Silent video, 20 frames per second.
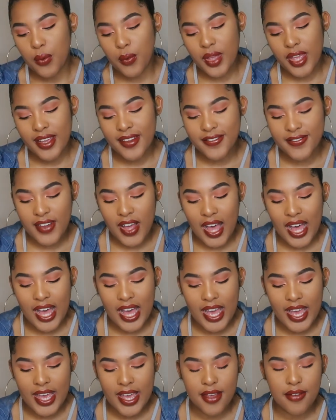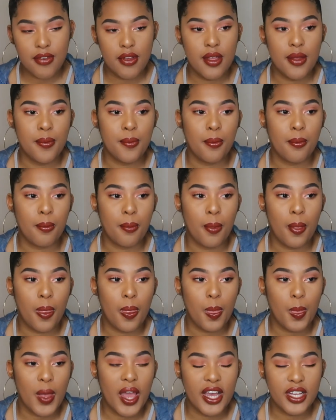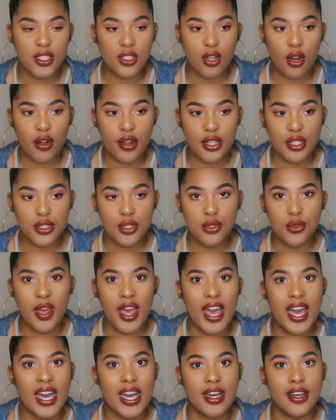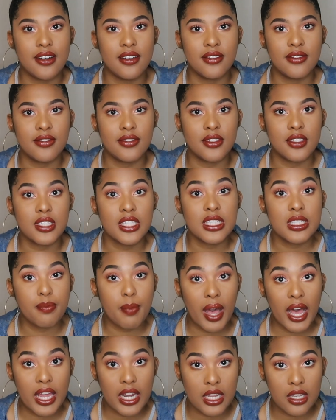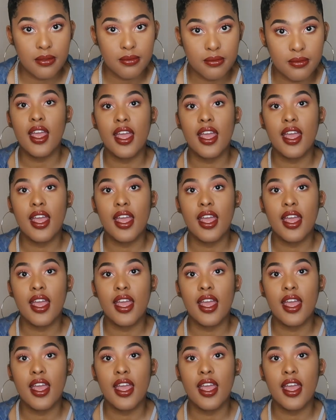Week five, I started to have spotting.